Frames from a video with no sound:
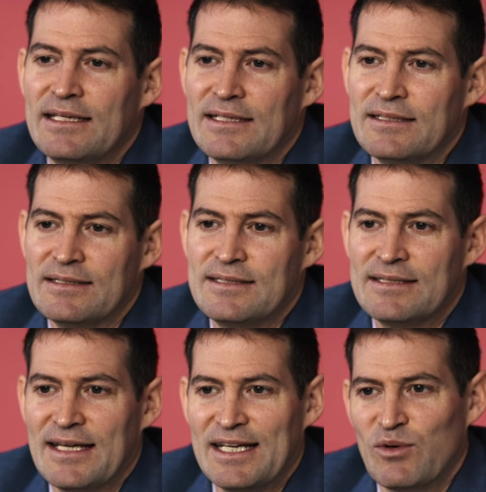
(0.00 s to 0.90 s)

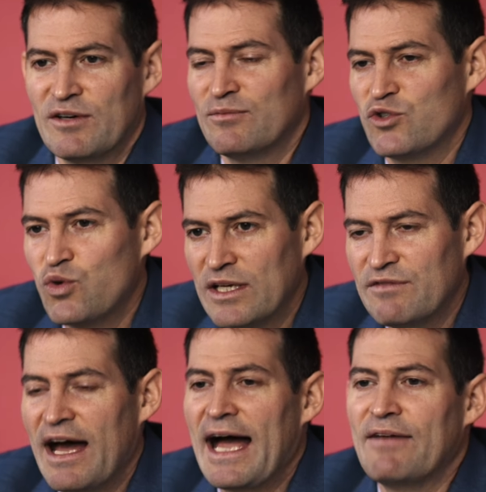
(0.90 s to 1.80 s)
is anywhere from
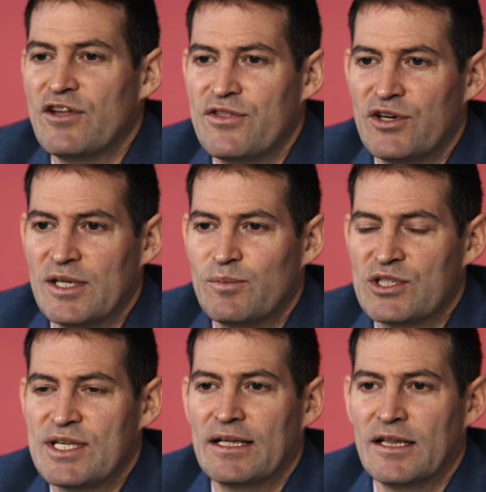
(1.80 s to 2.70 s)
25 to 30
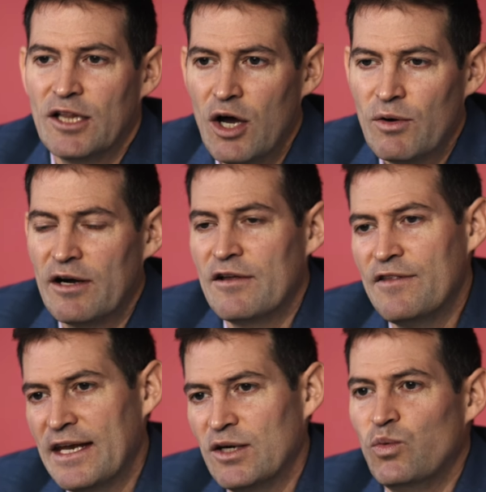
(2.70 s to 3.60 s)
percent lower
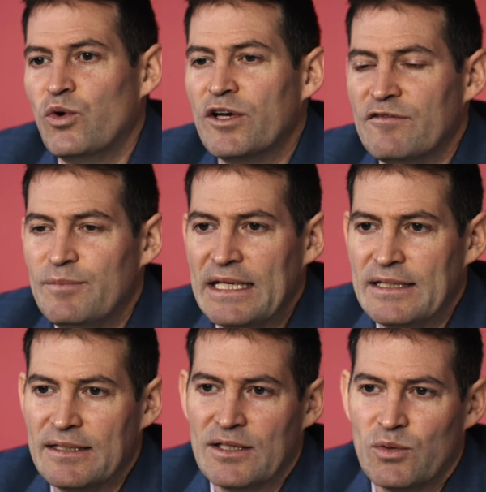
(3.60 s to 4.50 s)
than it would have
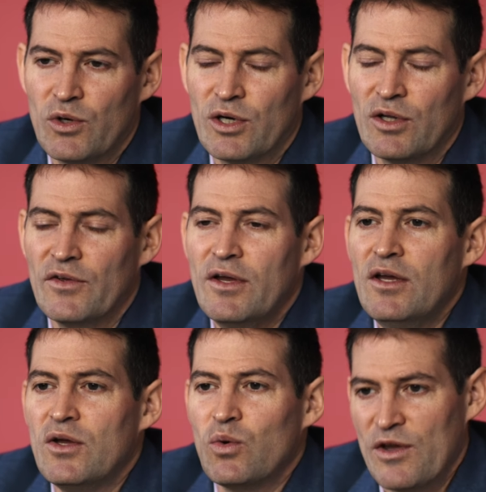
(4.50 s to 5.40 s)
been in a world
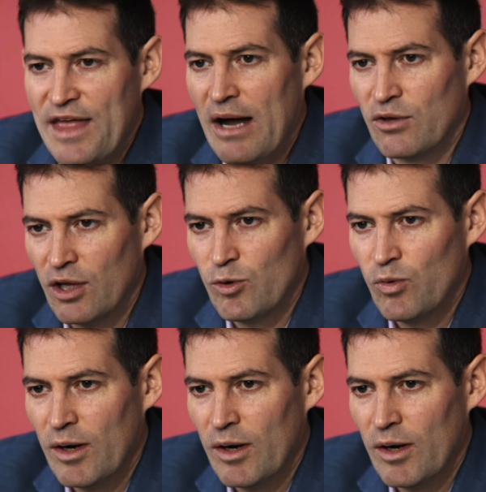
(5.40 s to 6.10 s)
without global